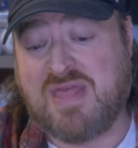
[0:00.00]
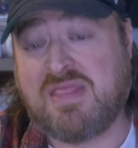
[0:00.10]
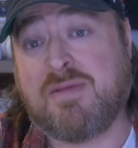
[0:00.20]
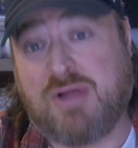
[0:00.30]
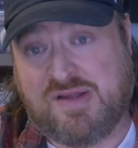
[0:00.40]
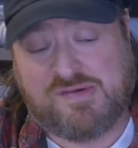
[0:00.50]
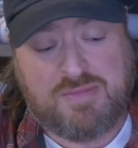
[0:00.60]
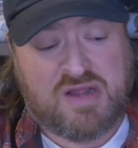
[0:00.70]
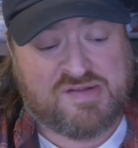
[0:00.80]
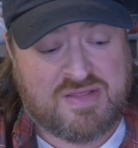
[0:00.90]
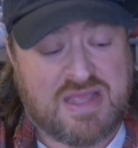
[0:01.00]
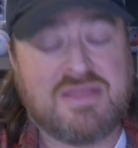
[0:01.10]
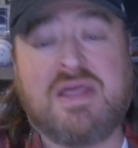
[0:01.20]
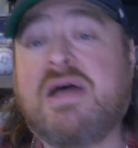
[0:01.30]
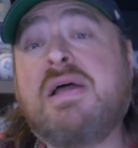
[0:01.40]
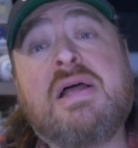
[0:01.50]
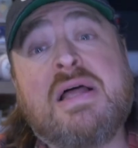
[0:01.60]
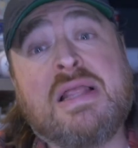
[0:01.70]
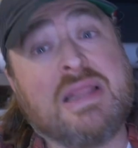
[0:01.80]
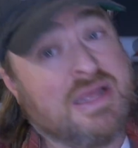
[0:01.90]
then the blaster box and then the
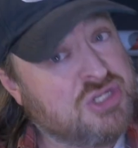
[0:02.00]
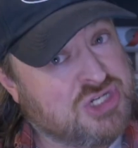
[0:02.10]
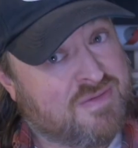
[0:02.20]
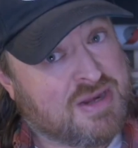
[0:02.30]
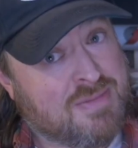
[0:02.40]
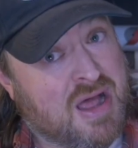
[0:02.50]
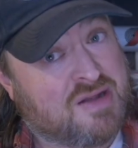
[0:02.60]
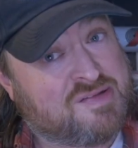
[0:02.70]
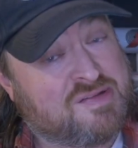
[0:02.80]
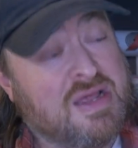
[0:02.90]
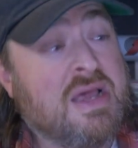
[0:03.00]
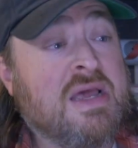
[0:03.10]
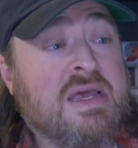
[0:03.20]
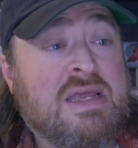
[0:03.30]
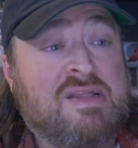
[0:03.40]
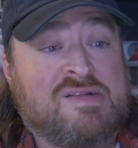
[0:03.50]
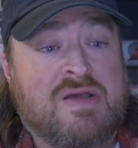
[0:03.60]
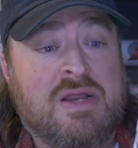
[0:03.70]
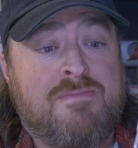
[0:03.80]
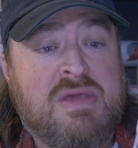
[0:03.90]
longevity box. It's
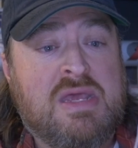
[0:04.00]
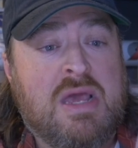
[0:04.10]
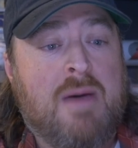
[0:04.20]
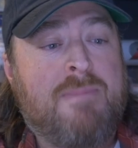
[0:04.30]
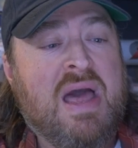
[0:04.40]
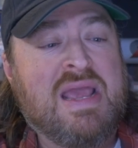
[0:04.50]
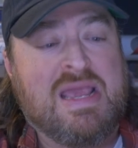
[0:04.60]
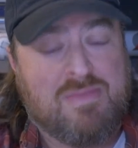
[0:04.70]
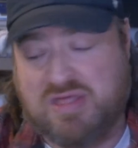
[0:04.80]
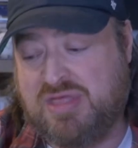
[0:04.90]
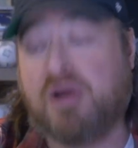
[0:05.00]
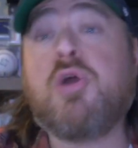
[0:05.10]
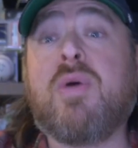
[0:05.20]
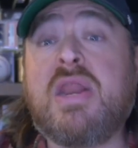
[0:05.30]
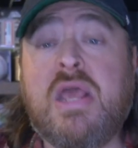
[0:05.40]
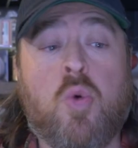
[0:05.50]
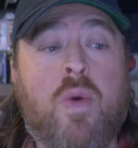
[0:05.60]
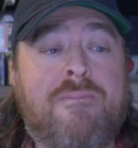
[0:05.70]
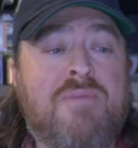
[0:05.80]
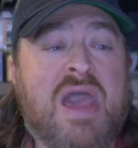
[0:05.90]
gonna be a behemoth. Are you ready?
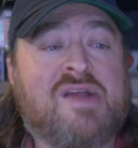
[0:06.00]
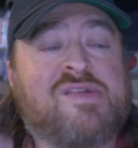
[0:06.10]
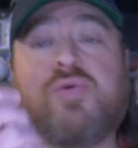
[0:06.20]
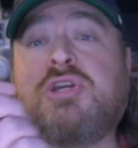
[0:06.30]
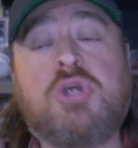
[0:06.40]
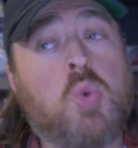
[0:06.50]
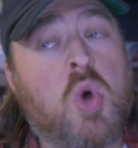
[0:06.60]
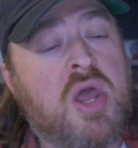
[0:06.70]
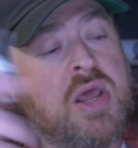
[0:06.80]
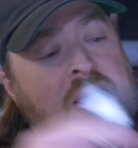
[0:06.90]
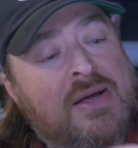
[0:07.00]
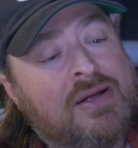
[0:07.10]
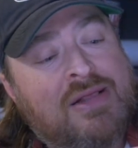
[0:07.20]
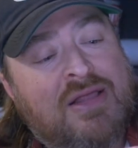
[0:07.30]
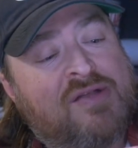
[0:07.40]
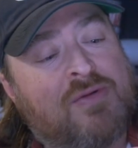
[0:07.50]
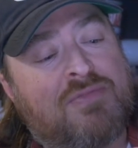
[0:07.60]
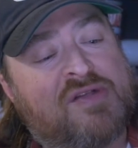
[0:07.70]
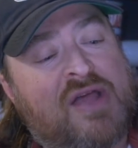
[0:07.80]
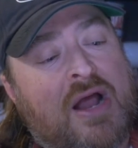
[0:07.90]
Ripping backs, three, two, one. Let's rip
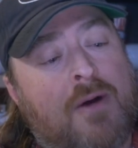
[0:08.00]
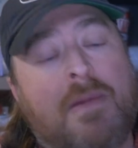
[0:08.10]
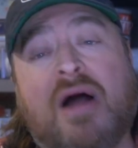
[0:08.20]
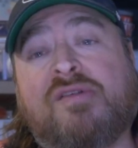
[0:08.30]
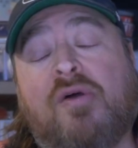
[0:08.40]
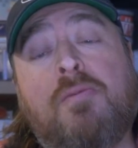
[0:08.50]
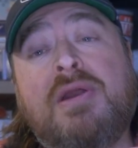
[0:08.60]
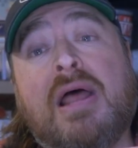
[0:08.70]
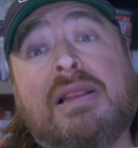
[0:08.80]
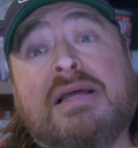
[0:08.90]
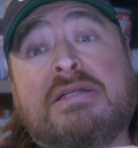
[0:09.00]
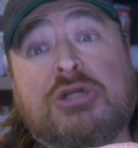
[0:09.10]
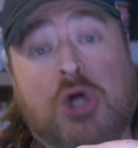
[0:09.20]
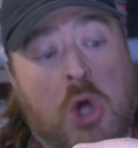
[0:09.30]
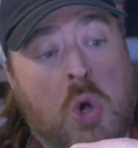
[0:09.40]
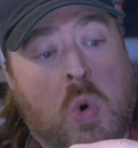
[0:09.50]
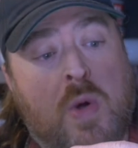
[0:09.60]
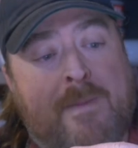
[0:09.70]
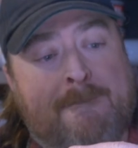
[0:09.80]
this hanger box open. Let's go.